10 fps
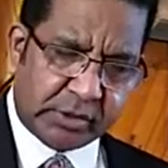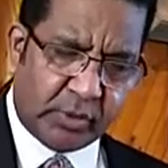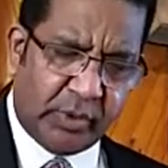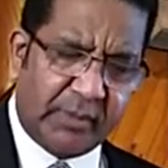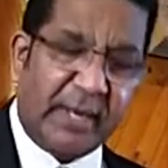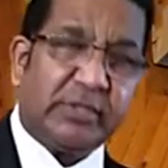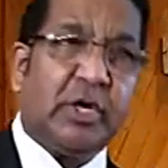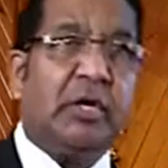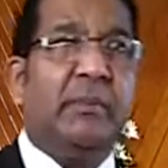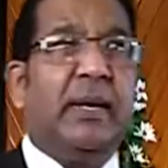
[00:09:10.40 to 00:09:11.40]
So what am I
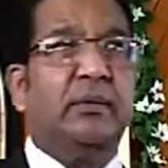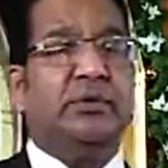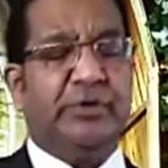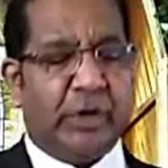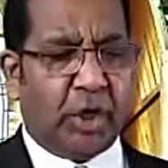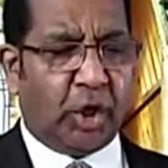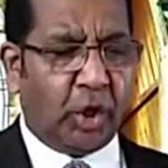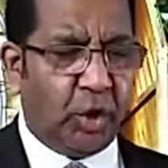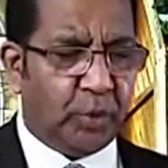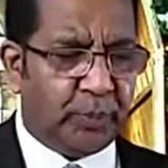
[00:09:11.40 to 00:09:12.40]
talking about? The
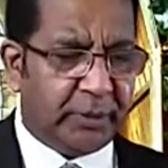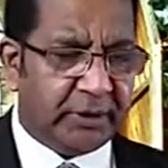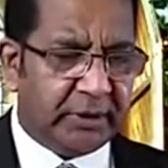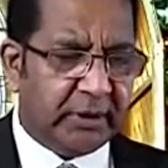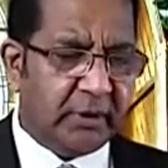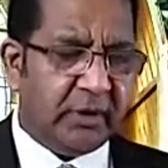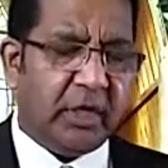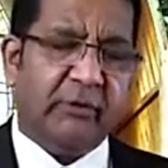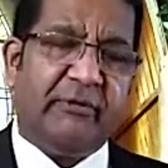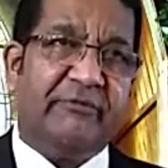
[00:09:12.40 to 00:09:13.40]
hope
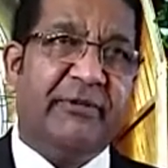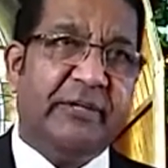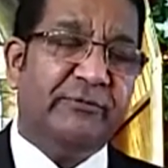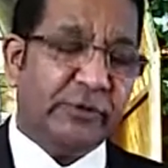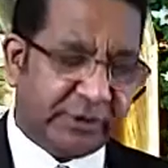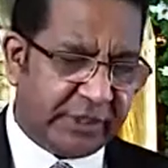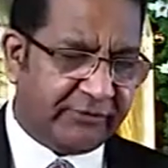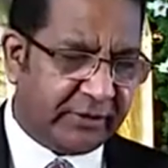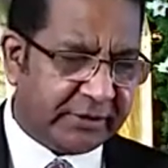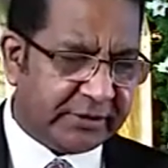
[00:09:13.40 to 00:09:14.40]
of a faithful
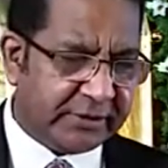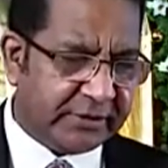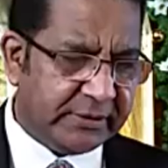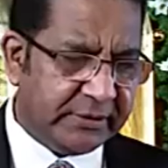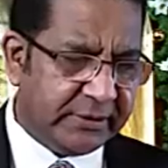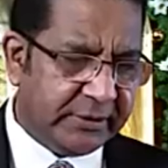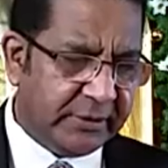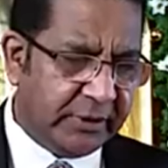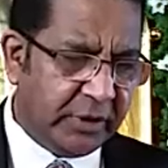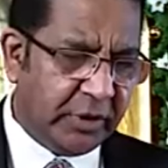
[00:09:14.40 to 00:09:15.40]
servant.
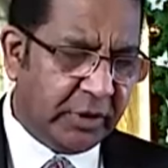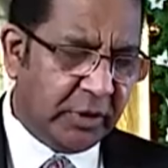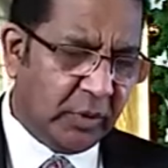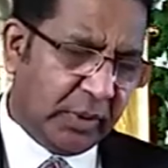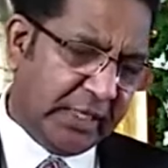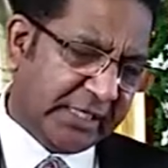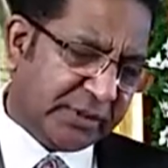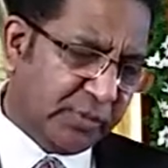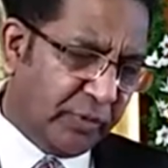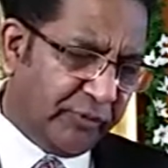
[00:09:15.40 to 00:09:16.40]
Well,
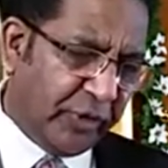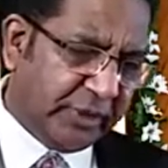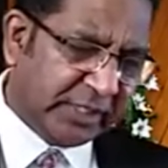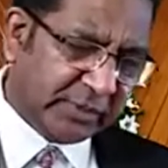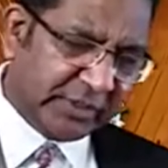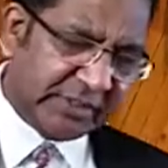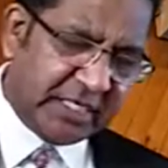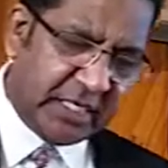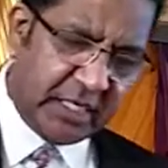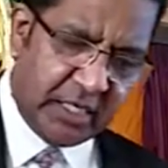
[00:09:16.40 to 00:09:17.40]
let's move on as we
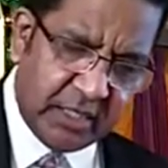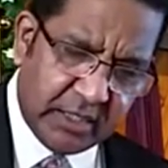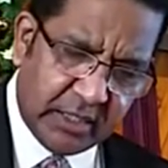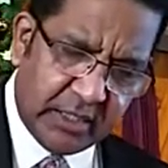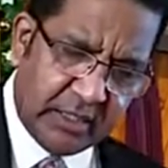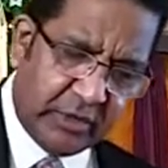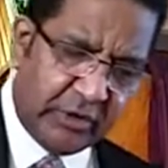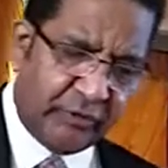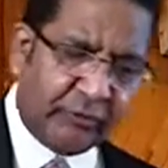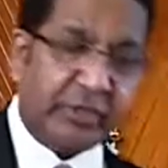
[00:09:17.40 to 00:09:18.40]
see.
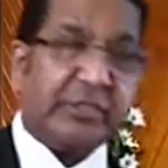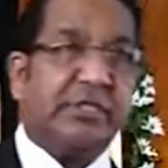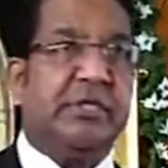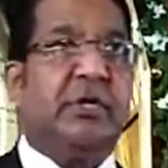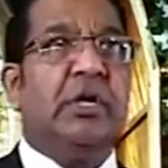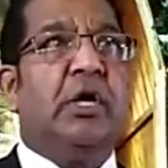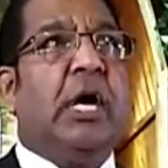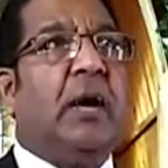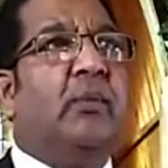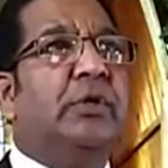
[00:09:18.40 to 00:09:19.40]
First,
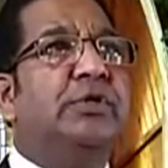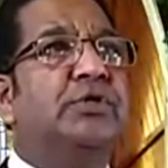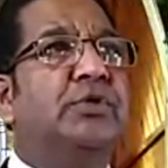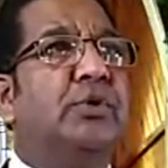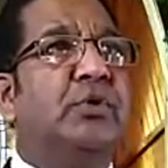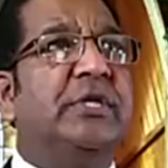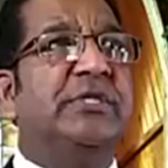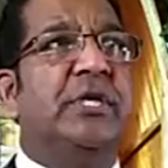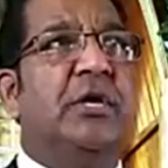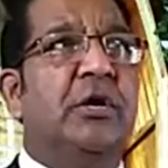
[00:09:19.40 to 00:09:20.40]
I want you to
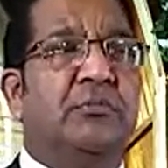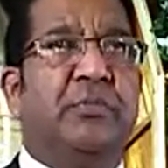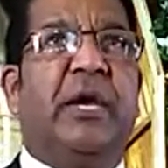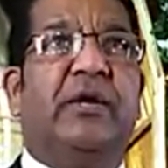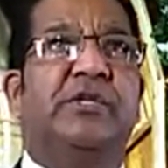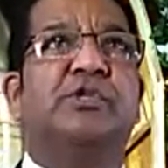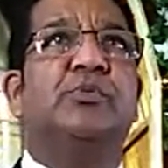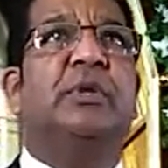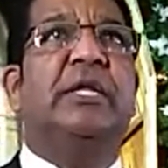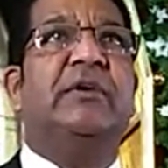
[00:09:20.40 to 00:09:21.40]
notice parents
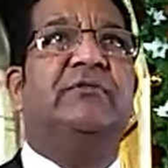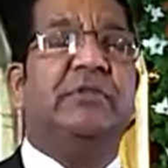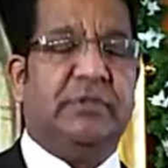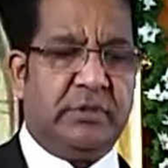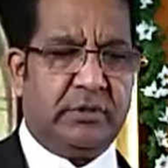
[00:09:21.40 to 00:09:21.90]
who believed.